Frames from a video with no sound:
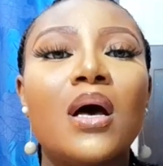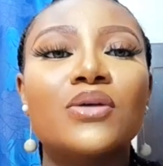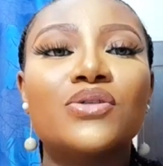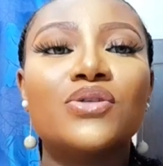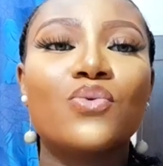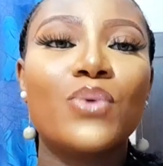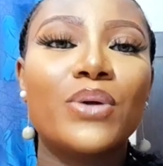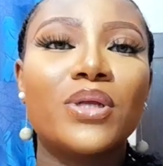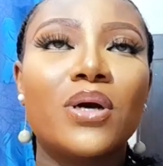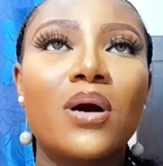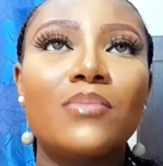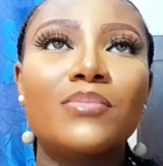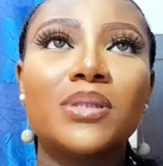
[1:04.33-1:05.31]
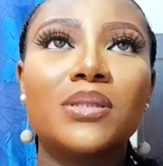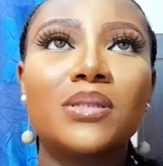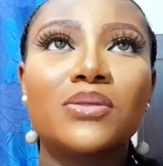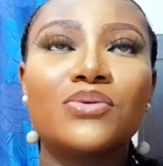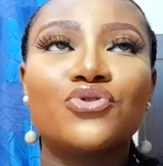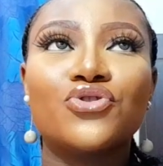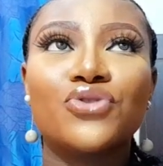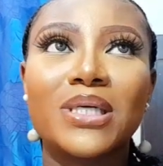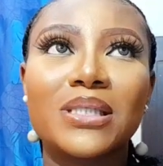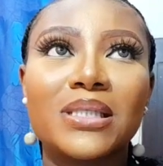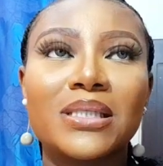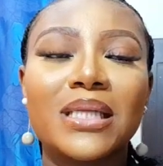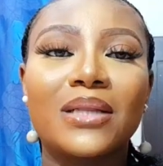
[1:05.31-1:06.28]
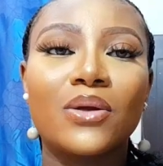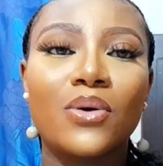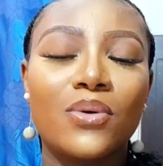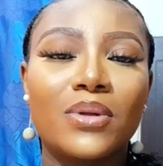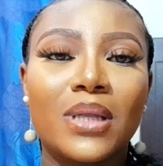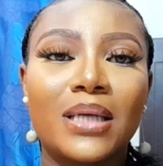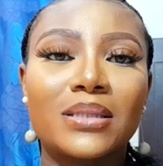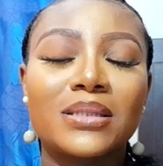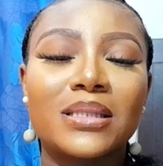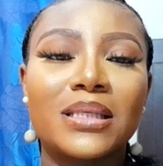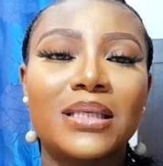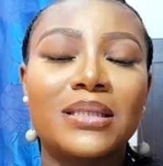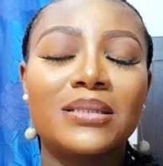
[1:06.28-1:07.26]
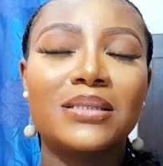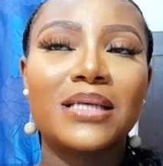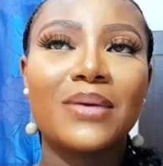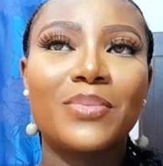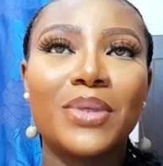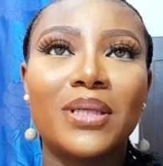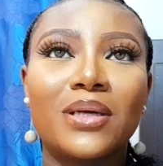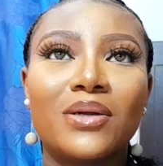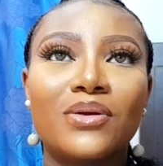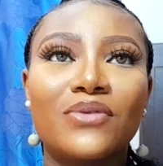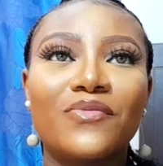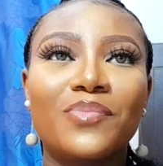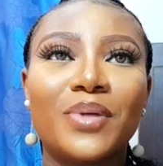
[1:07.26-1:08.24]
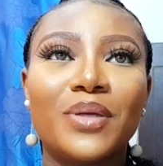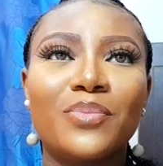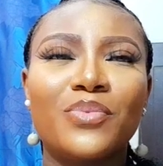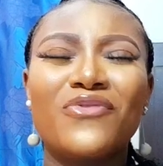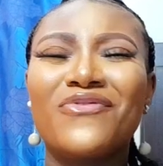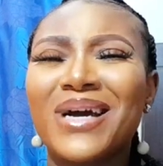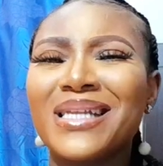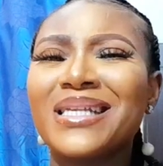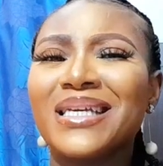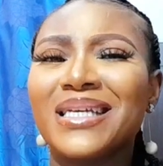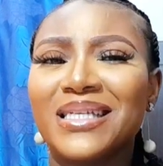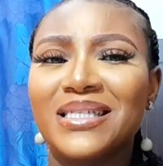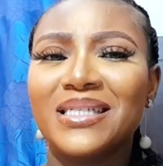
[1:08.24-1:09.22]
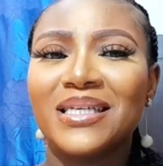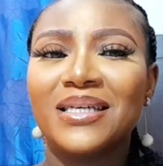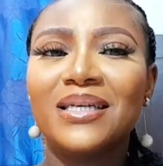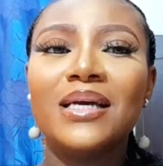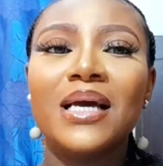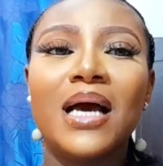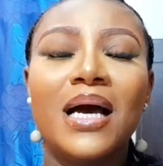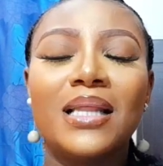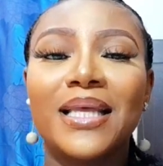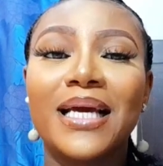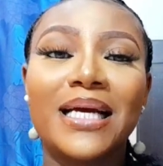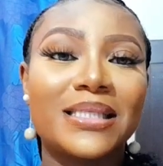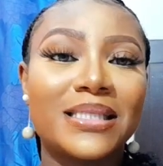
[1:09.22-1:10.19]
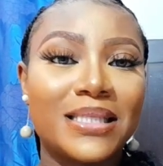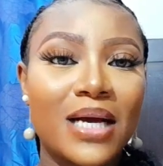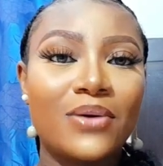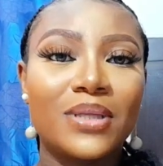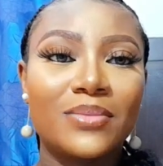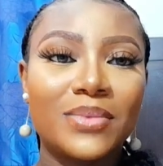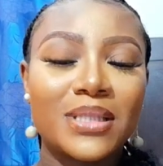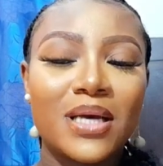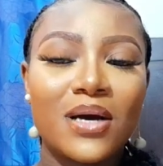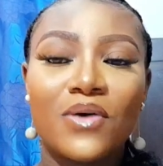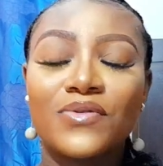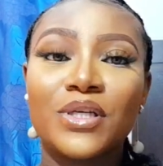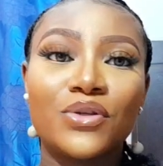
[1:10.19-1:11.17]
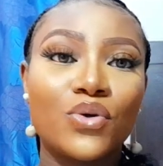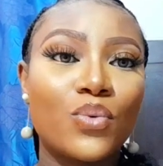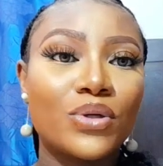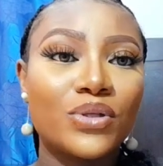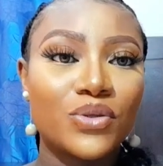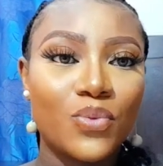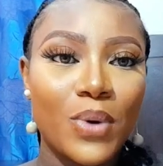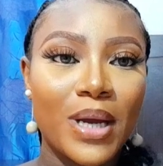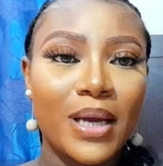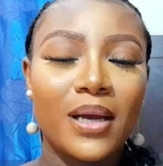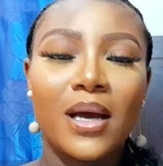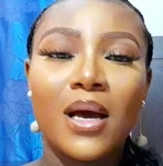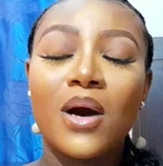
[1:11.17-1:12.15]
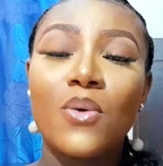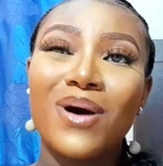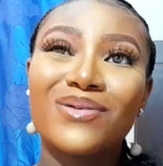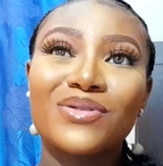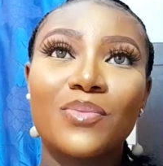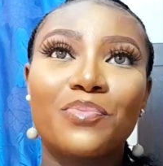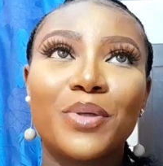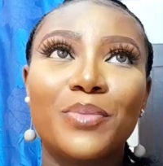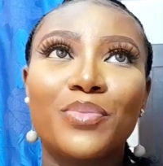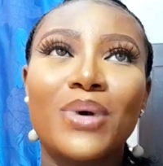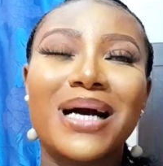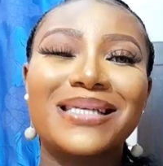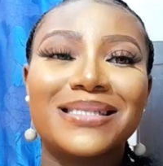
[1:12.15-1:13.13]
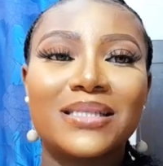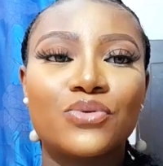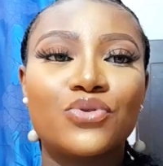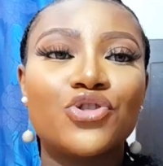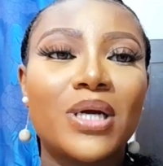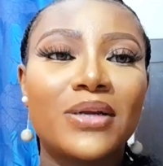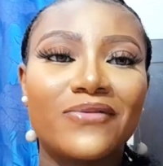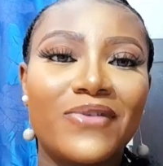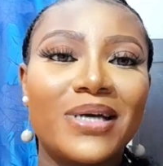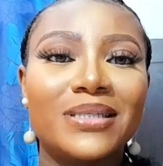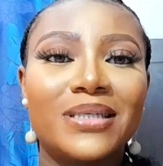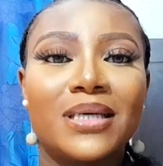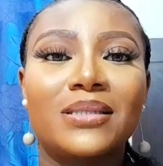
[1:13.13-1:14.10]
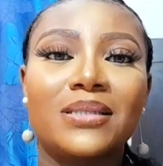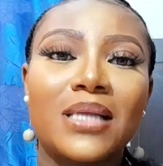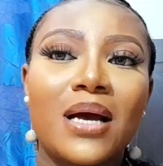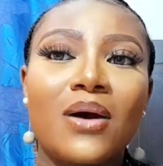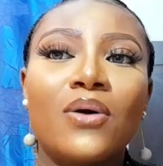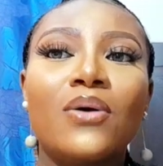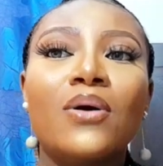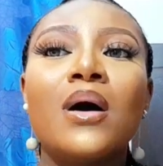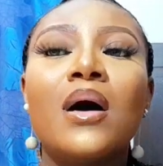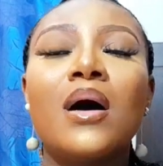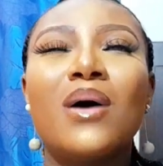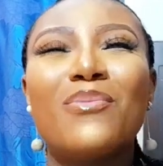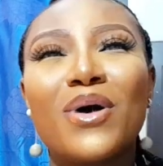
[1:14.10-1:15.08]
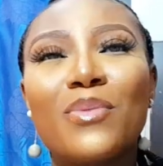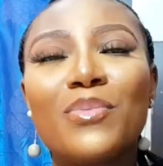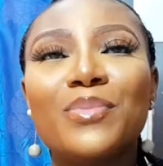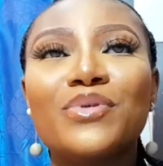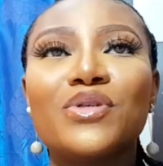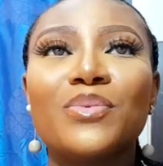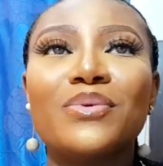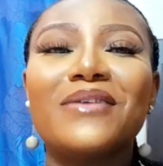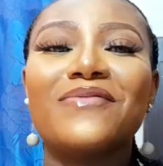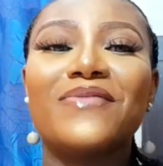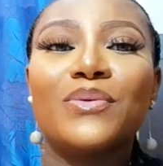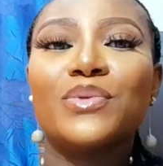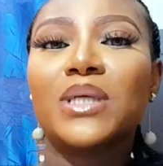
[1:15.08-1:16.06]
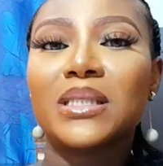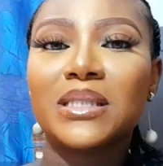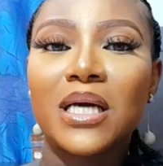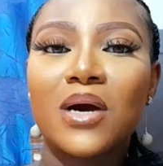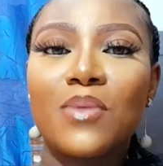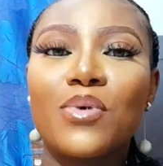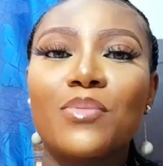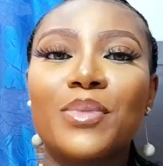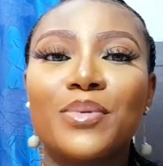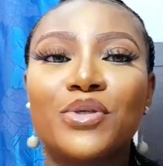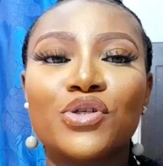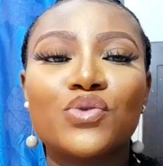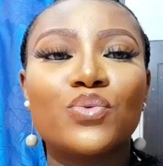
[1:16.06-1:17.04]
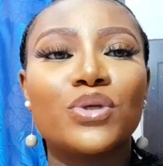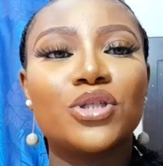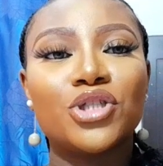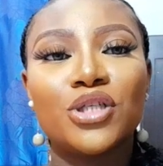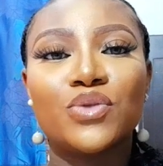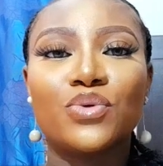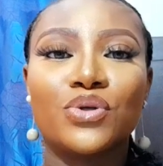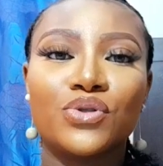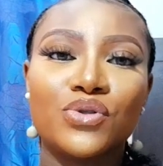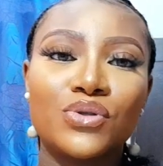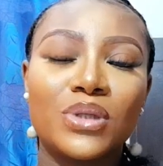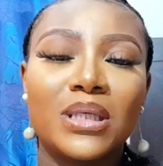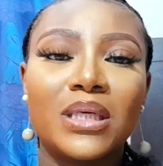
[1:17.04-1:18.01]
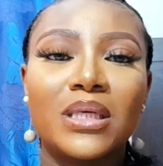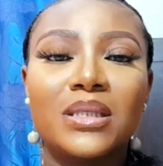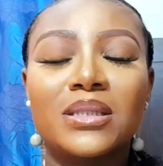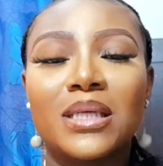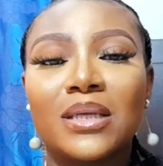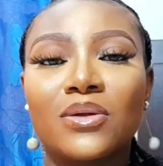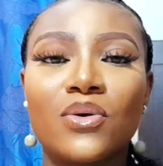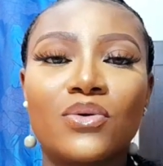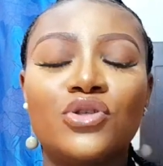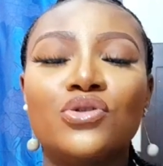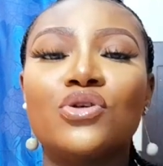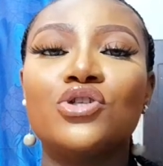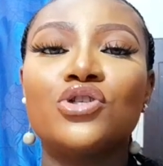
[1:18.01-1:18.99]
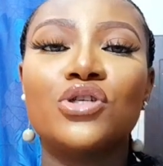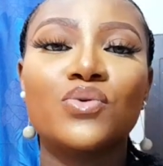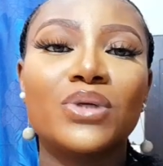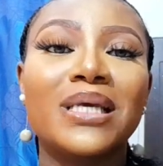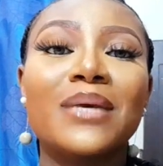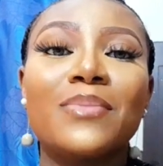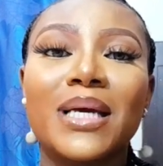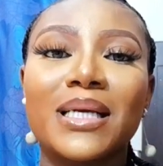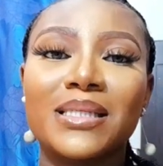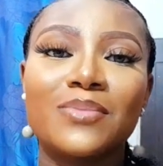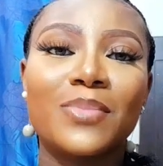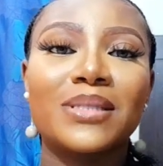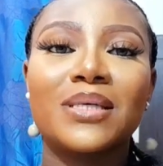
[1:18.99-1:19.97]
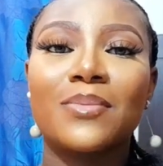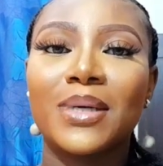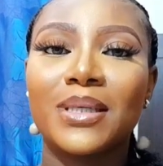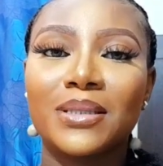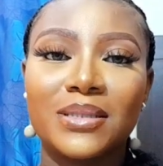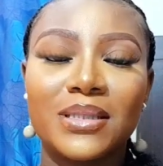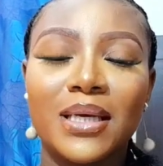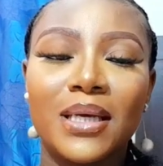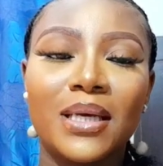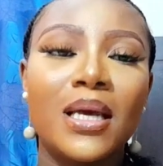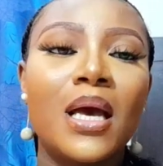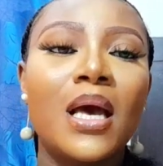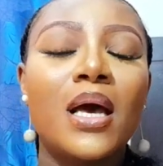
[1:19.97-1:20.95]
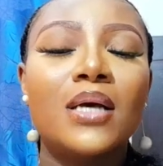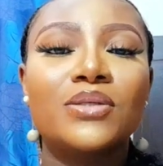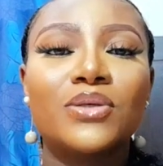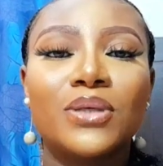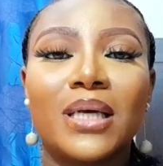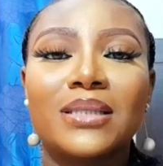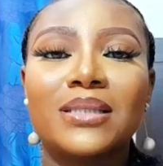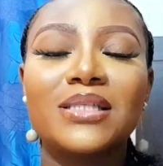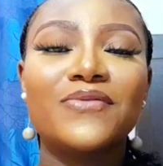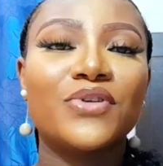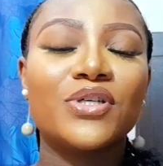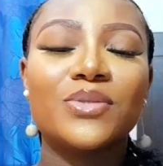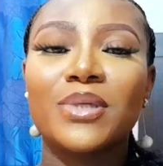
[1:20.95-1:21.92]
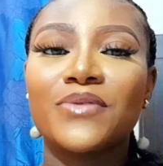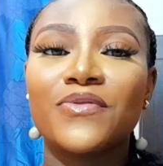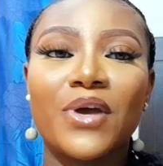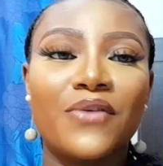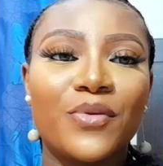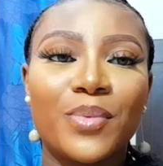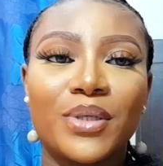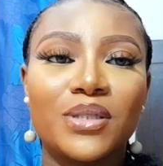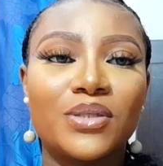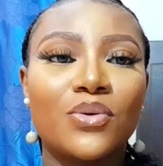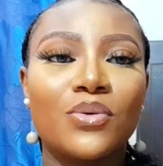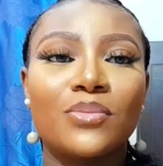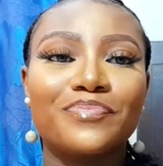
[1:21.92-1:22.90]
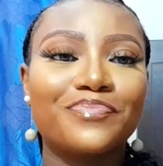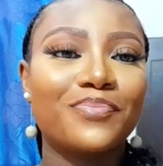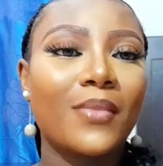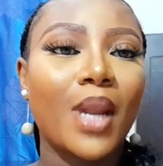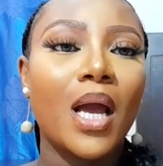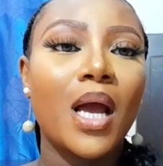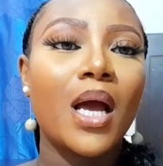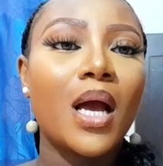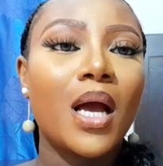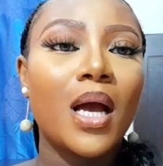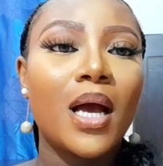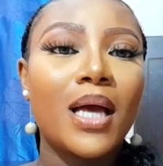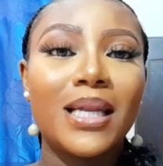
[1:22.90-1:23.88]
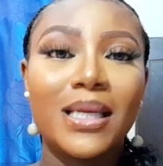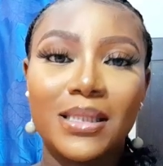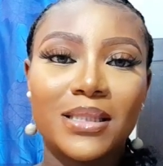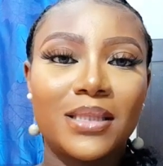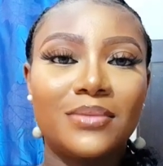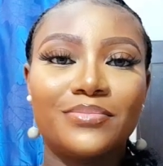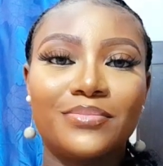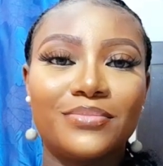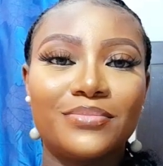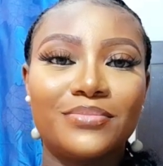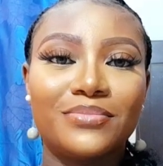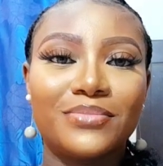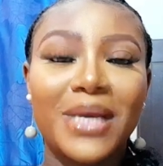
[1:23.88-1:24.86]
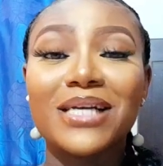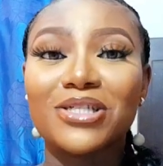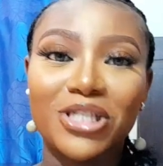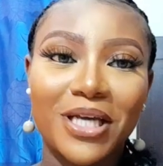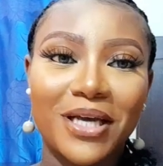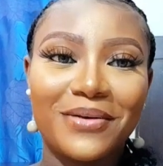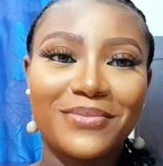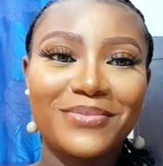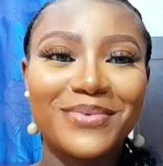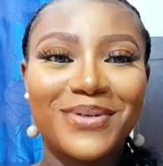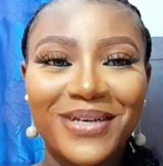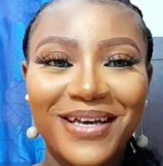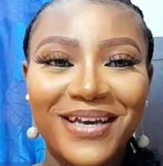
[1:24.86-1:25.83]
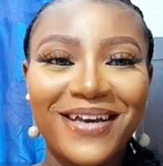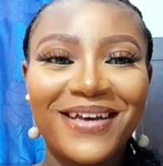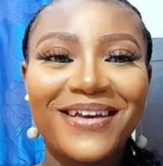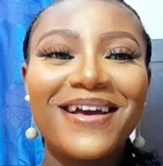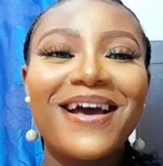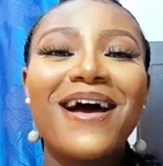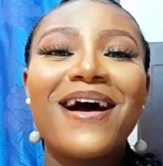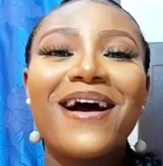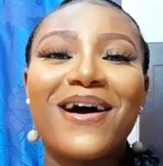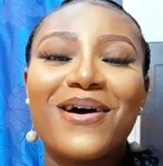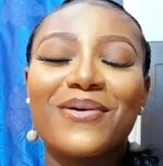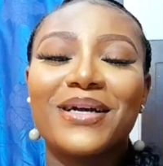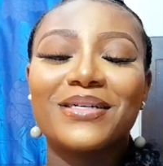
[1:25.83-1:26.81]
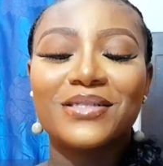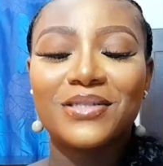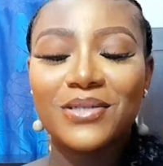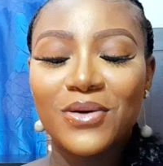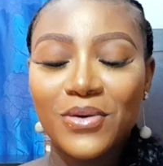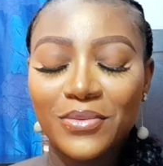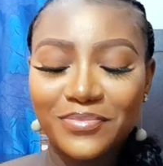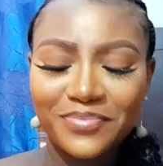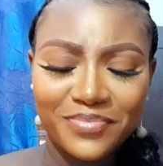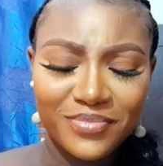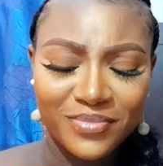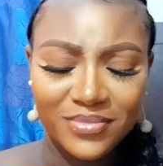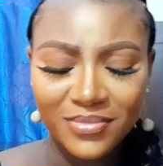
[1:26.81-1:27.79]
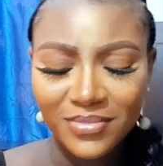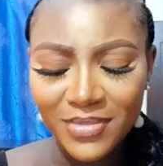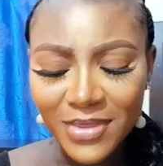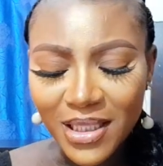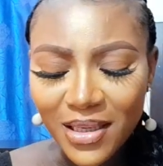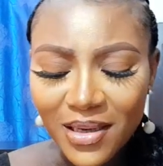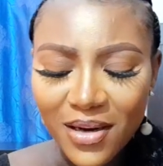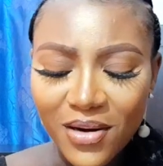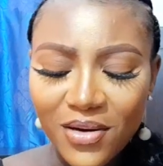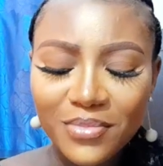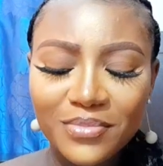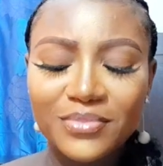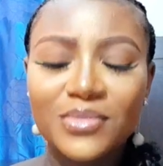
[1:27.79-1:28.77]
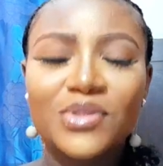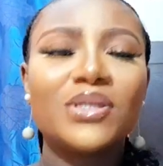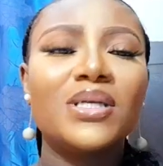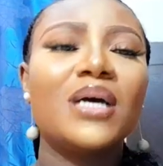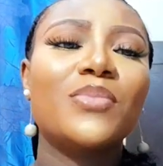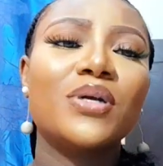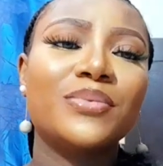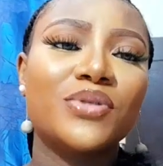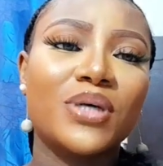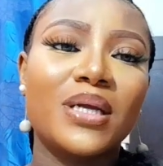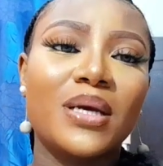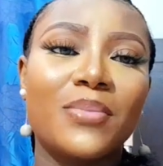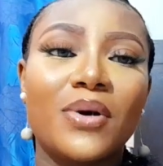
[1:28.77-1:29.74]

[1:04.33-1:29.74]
So when it comes to dressing and all that, a lot of people find it easy. They can style themselves, they know what to wear. Also, people are still trying to find their style. Not only because I'm going to follow their style, but maybe you just want to change one or two things, and or you know, you just want to keep getting better by the day. So yeah, this video is meant for everybody. So listen and shit. Okay? Alright, so today I'm going to talk